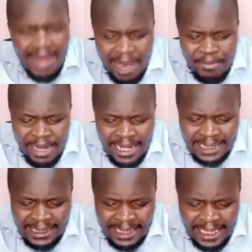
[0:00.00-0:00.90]

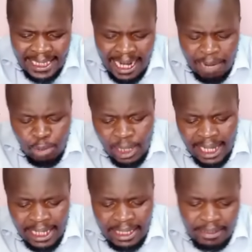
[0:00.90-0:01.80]
Ahmednassir
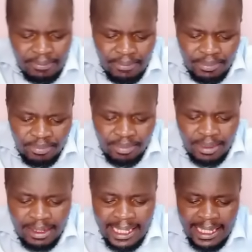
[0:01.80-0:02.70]
Abdullahi,
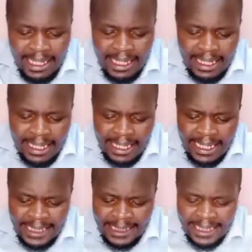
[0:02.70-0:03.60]

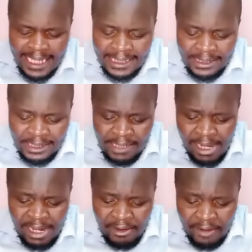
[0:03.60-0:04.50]
it's
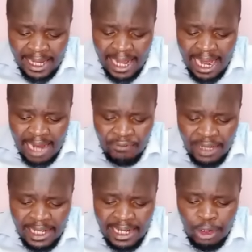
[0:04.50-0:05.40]
extremely rare and
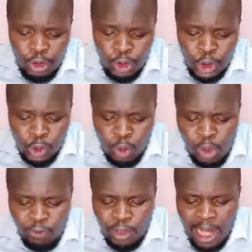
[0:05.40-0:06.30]
very
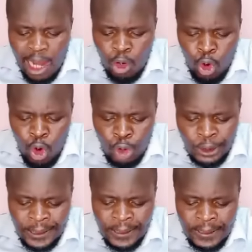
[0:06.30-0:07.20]
unusual for a
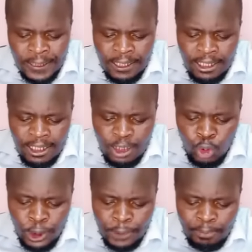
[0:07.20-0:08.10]
court
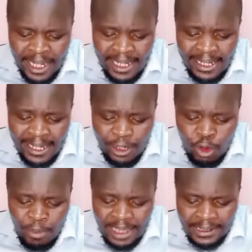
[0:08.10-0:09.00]
to spend
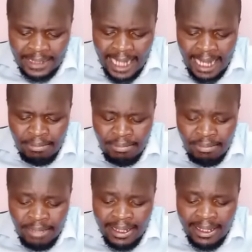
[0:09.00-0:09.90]
enormous
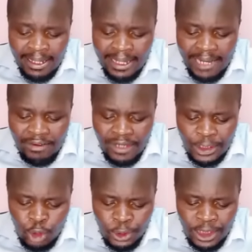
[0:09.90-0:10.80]
time and
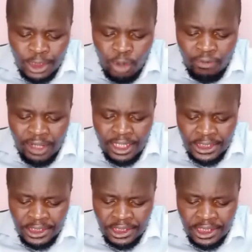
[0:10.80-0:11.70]
resources on the
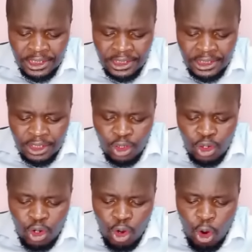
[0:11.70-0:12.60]
discharge
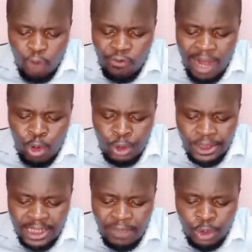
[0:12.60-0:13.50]
of a
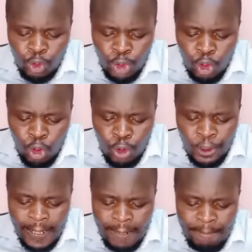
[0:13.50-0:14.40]
conservatory
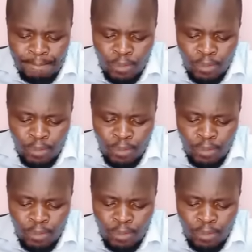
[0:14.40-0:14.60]
order